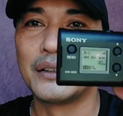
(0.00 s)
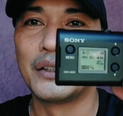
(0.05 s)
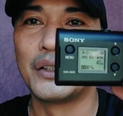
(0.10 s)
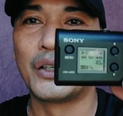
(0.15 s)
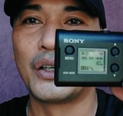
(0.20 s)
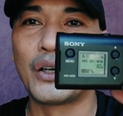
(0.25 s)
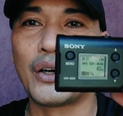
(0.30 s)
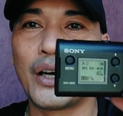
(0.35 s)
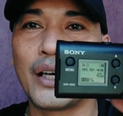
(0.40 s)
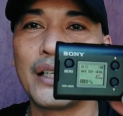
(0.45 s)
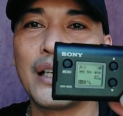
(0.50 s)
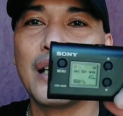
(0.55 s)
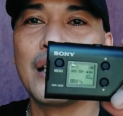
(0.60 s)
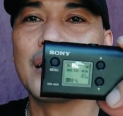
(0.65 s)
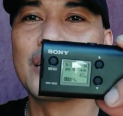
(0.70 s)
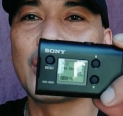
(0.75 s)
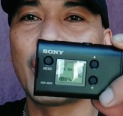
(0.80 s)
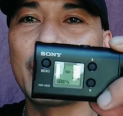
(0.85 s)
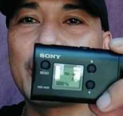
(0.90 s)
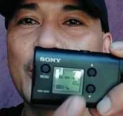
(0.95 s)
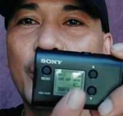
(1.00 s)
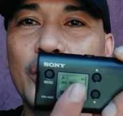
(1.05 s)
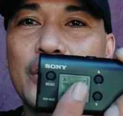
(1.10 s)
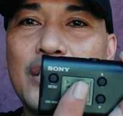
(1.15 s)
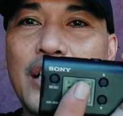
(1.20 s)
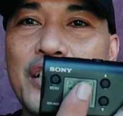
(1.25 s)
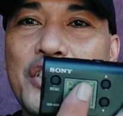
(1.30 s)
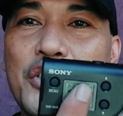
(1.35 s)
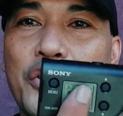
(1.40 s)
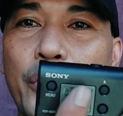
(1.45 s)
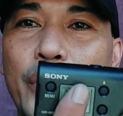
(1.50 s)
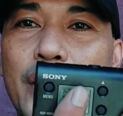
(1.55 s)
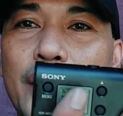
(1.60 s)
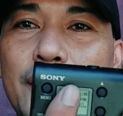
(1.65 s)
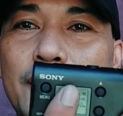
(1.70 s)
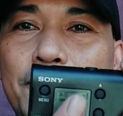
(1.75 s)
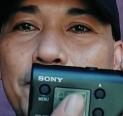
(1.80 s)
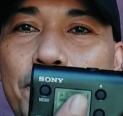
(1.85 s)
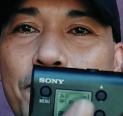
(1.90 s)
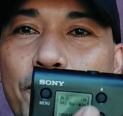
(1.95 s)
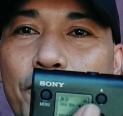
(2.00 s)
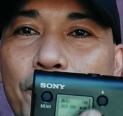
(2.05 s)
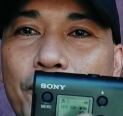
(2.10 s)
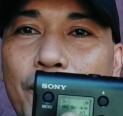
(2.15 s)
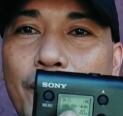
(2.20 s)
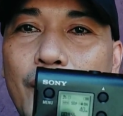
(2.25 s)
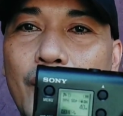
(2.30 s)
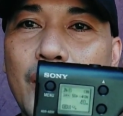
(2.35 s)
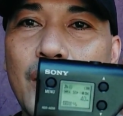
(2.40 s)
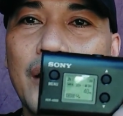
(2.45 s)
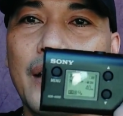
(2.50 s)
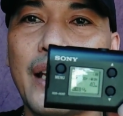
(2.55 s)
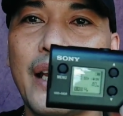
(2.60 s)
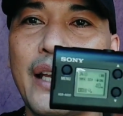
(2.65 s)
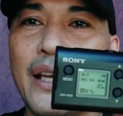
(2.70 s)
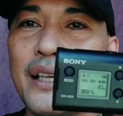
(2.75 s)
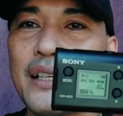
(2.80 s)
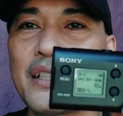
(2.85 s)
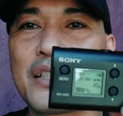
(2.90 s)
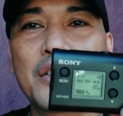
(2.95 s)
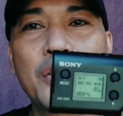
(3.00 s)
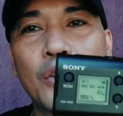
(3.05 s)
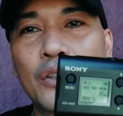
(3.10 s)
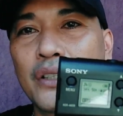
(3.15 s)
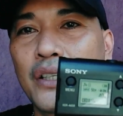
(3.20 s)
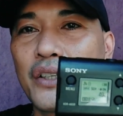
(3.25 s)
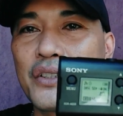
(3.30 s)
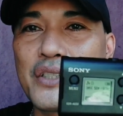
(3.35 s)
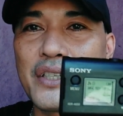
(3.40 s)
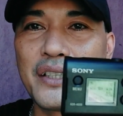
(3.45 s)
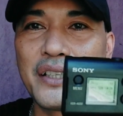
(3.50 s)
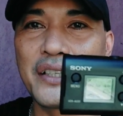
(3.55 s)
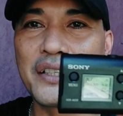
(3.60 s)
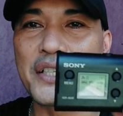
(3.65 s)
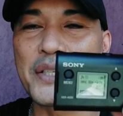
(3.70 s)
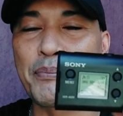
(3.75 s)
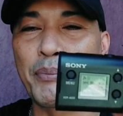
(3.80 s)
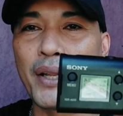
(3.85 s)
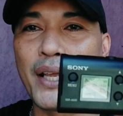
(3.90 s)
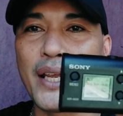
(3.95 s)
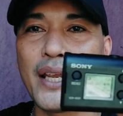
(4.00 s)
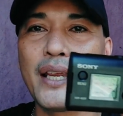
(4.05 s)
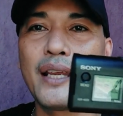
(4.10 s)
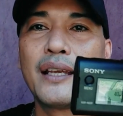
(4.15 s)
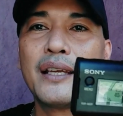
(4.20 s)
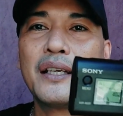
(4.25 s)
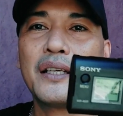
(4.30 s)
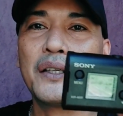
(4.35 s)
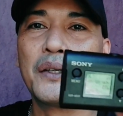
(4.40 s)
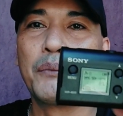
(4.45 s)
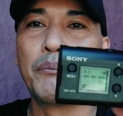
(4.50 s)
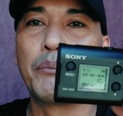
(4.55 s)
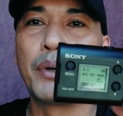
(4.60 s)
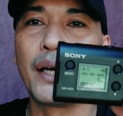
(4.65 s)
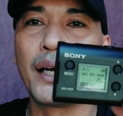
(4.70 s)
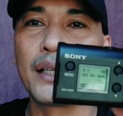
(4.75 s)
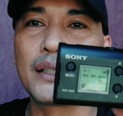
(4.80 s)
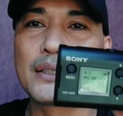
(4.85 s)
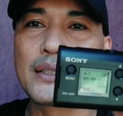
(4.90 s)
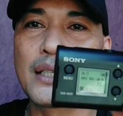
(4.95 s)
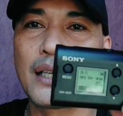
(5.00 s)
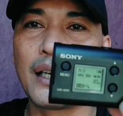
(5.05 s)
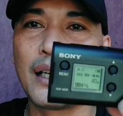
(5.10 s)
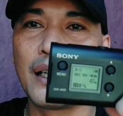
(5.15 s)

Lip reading: All right, so it's not touchscreen, okay, and it's not an LCD display, but